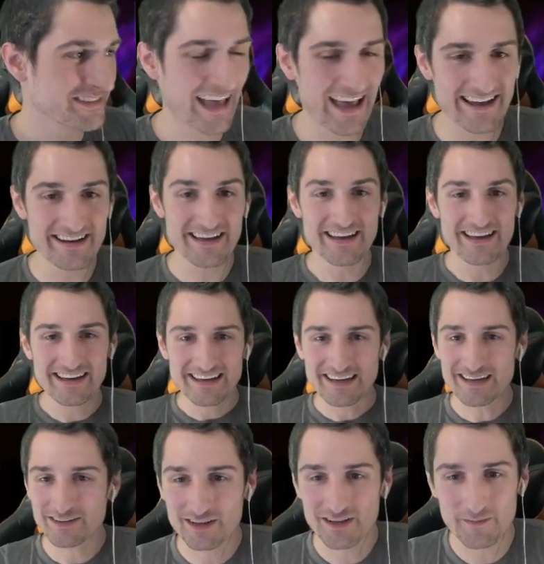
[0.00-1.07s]
head.
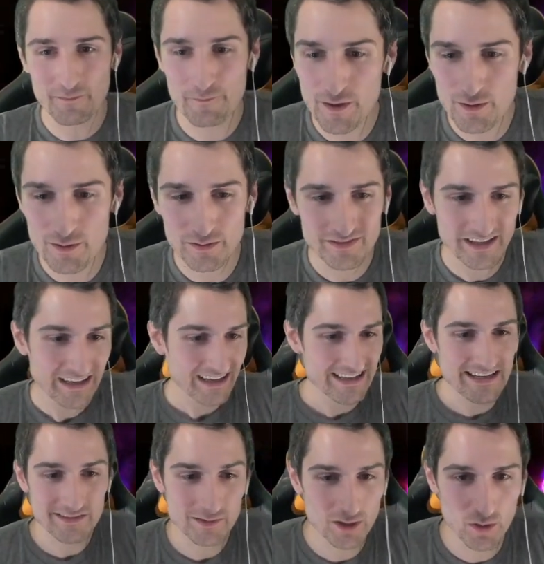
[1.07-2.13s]
He's confused. He
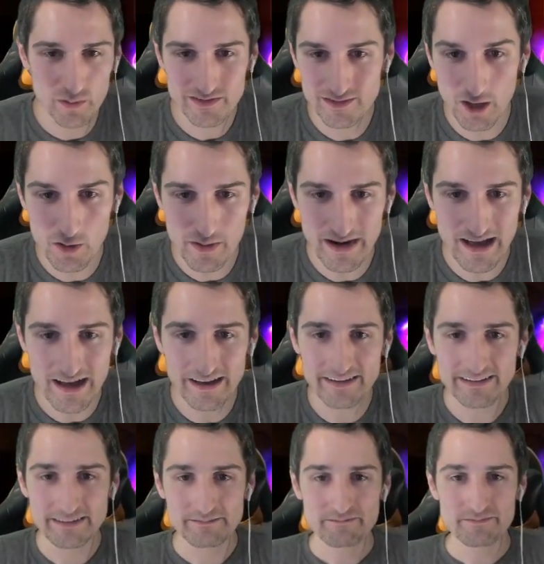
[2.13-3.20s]
doesn't know what's going
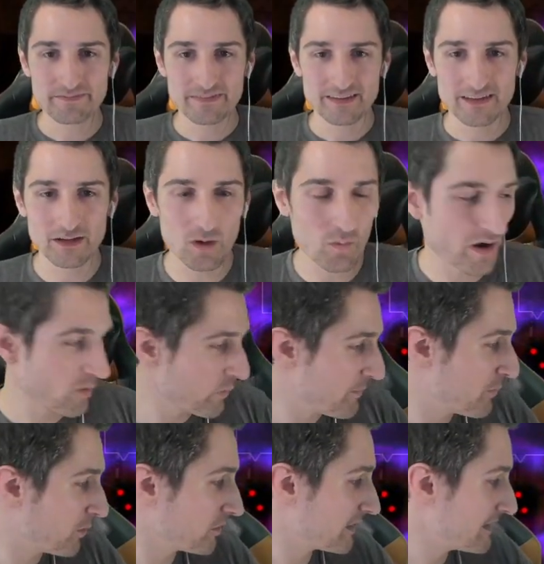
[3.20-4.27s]
on. You know what? We pulled a